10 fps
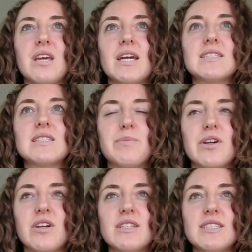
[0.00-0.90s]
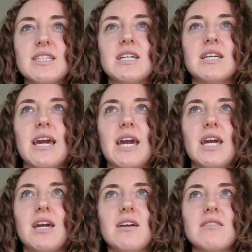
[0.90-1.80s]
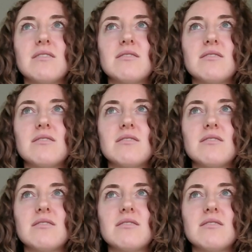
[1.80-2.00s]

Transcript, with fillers: experiencing a